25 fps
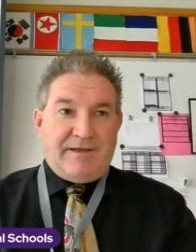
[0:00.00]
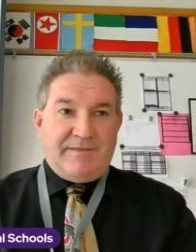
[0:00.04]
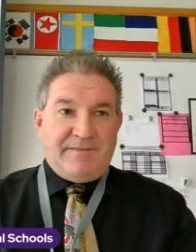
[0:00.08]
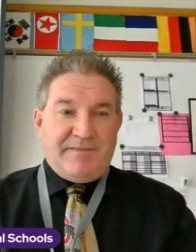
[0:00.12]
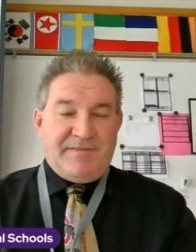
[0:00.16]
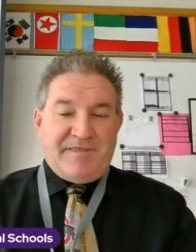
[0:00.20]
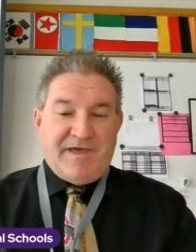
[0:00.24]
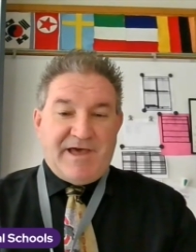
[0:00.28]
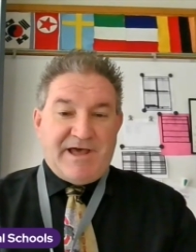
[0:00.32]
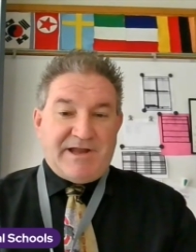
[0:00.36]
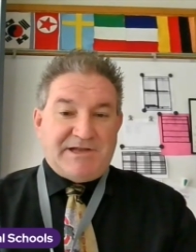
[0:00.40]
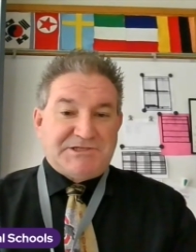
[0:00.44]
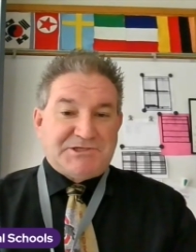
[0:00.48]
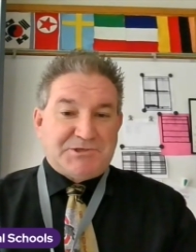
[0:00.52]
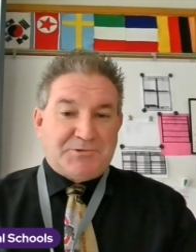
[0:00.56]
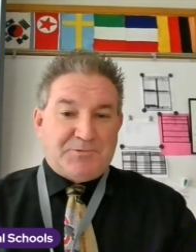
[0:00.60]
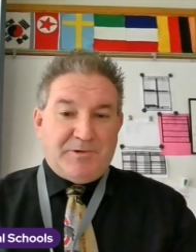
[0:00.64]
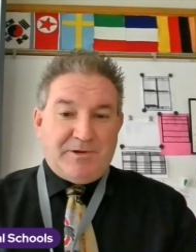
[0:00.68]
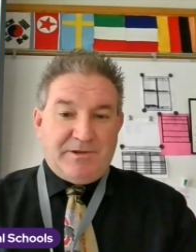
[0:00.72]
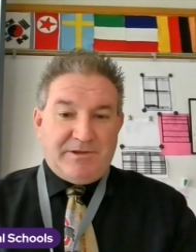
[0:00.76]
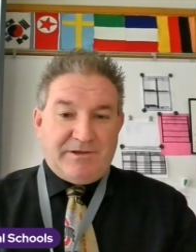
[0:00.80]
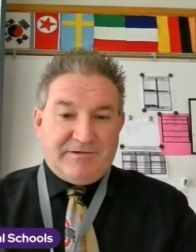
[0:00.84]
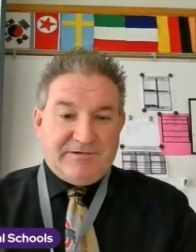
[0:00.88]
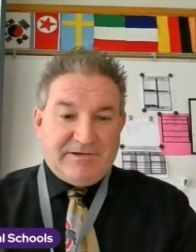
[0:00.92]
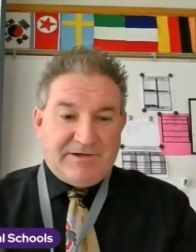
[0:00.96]
That is a
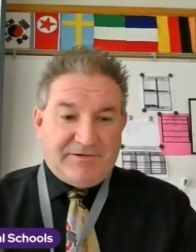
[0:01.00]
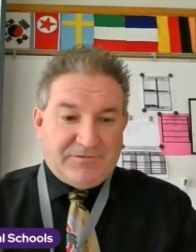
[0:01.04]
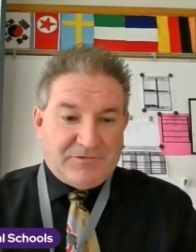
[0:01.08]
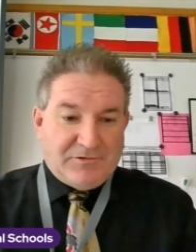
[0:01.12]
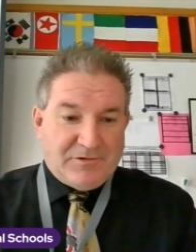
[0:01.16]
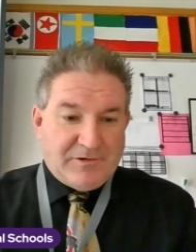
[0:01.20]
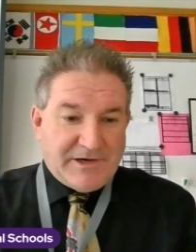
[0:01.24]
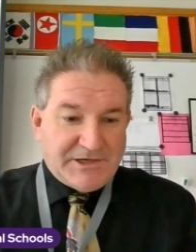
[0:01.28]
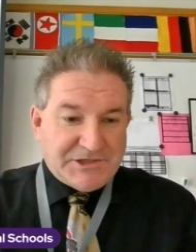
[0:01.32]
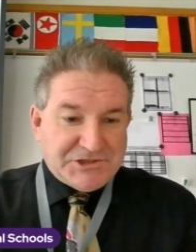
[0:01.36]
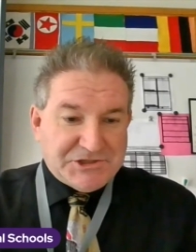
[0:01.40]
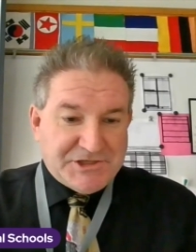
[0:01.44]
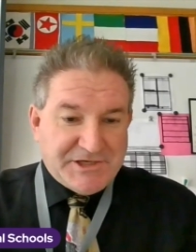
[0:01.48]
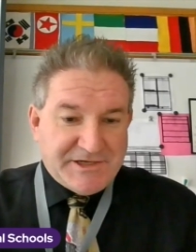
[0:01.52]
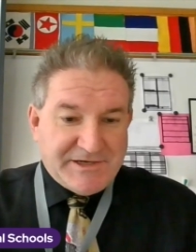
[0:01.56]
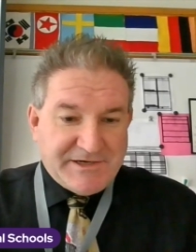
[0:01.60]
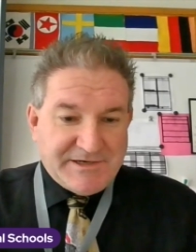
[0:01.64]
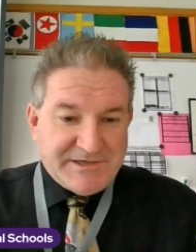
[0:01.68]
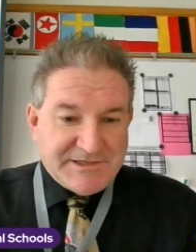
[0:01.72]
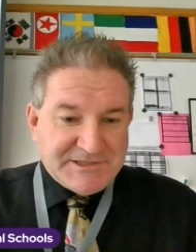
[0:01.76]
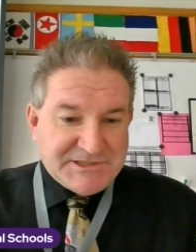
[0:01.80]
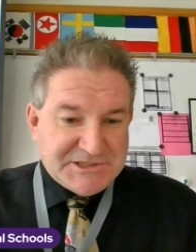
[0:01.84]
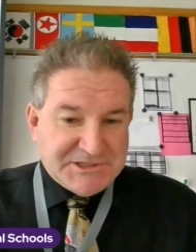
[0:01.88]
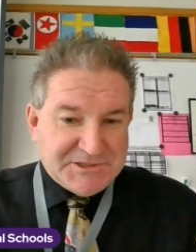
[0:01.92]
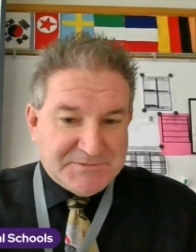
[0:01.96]
really tough question,
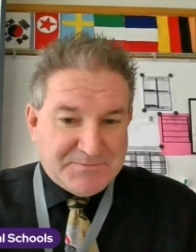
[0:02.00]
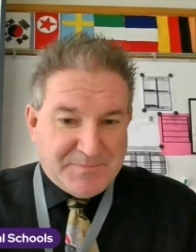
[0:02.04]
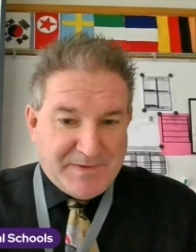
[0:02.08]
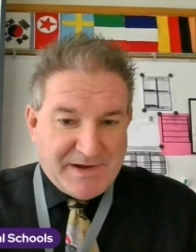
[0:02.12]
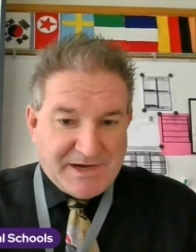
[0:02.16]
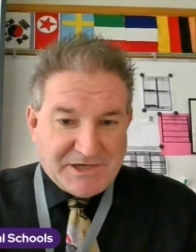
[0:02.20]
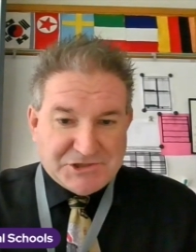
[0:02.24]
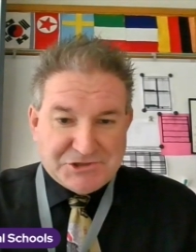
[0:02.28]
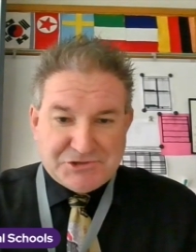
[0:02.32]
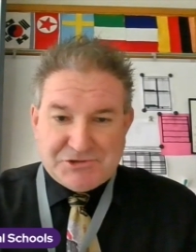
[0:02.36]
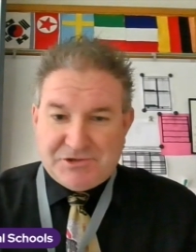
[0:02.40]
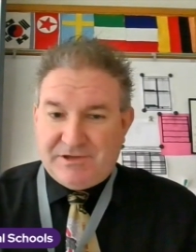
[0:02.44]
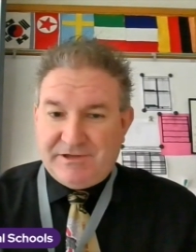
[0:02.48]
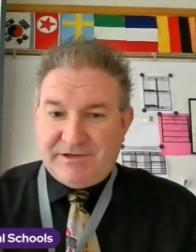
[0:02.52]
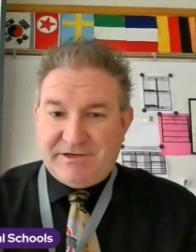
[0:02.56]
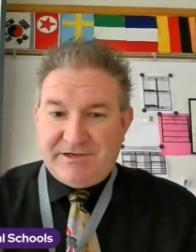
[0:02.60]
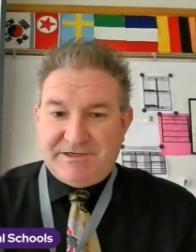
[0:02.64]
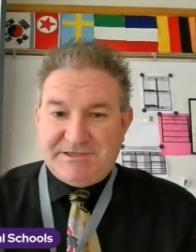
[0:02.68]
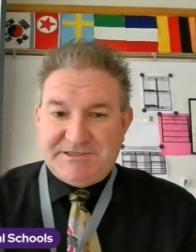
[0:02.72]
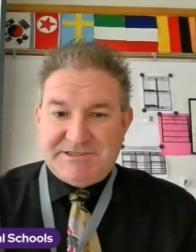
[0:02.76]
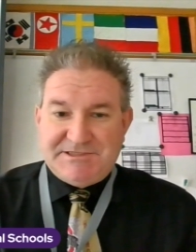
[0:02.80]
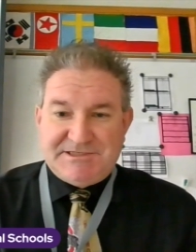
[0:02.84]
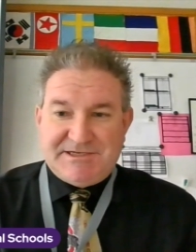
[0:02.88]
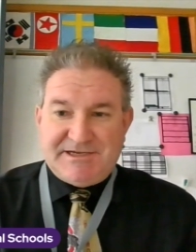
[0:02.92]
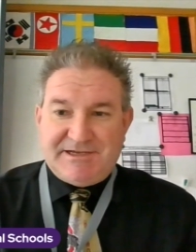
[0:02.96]

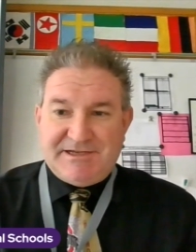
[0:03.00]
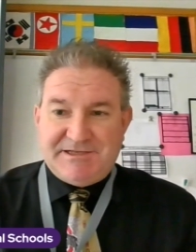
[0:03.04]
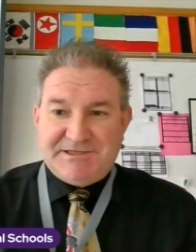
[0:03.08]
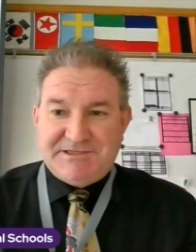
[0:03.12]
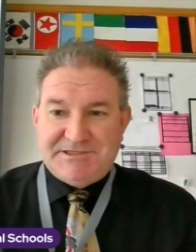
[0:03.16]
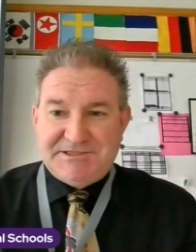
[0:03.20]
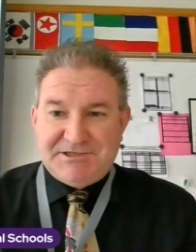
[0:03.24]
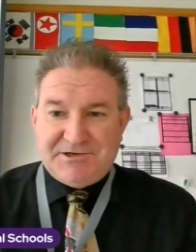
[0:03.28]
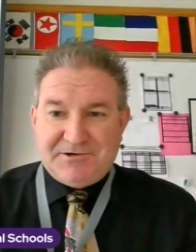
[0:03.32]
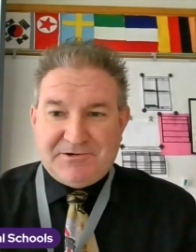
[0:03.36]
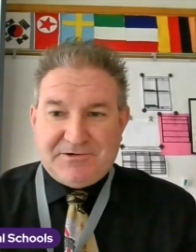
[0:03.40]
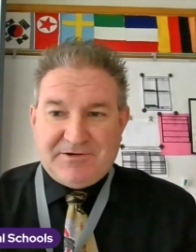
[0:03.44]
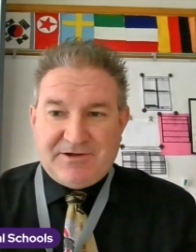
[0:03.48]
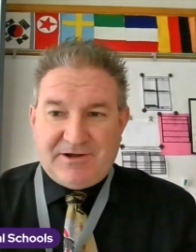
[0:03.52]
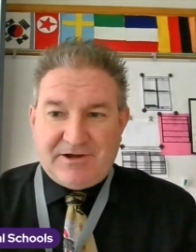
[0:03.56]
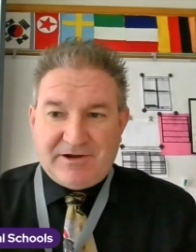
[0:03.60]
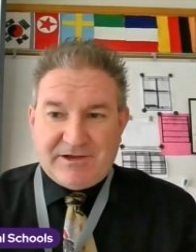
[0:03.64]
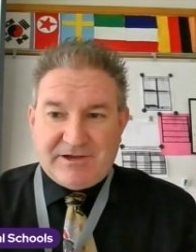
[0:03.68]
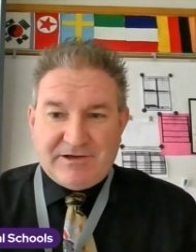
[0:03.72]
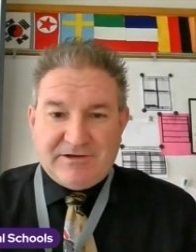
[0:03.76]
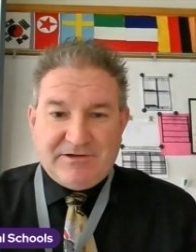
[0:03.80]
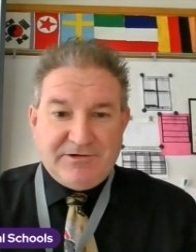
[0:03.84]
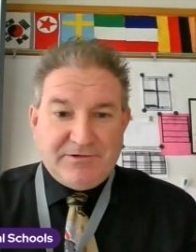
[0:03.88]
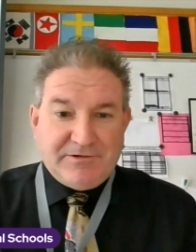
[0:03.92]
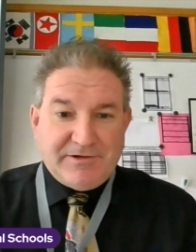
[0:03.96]
especially since you're
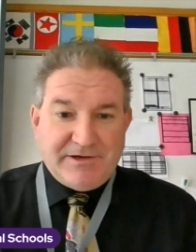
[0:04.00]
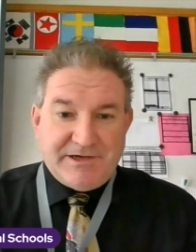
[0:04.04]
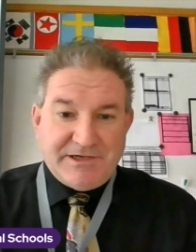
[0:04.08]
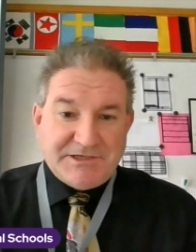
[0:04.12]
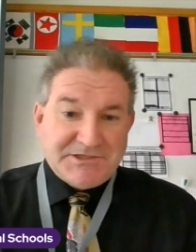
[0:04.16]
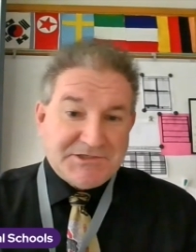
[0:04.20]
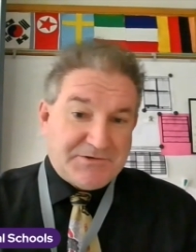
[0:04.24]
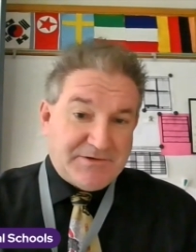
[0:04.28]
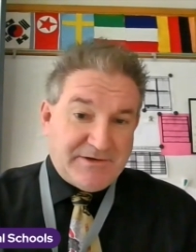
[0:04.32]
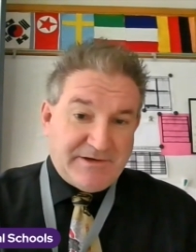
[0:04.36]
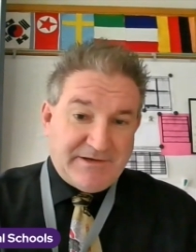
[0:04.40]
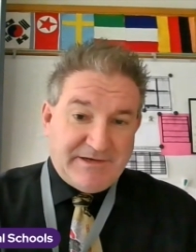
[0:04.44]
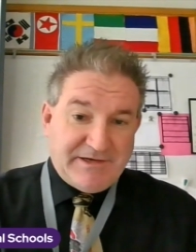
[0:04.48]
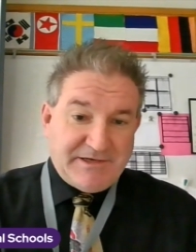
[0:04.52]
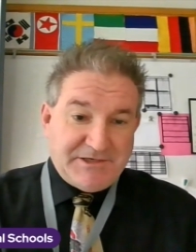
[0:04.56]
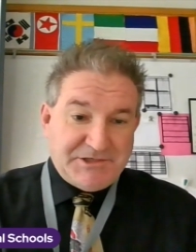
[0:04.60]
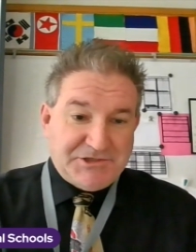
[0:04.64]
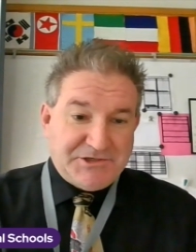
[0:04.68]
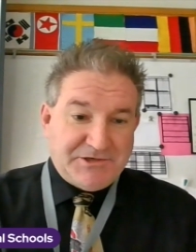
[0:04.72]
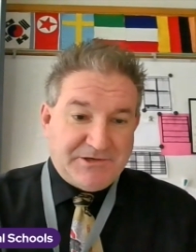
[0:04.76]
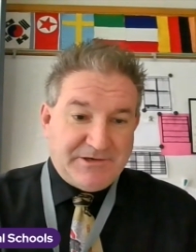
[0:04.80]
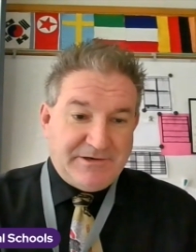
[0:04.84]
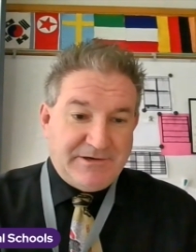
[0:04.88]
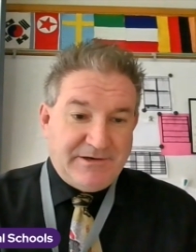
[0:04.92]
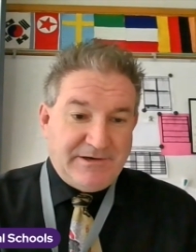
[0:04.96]
talking to a history
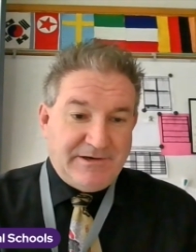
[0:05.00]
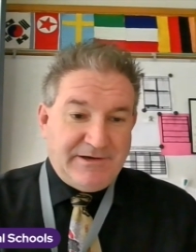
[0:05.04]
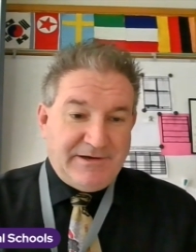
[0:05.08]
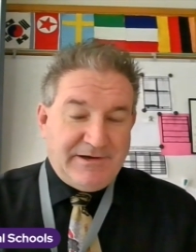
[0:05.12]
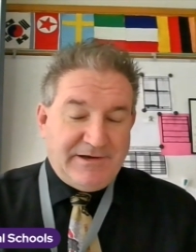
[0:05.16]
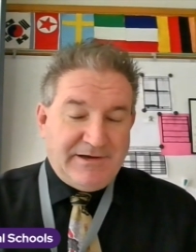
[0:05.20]
teacher.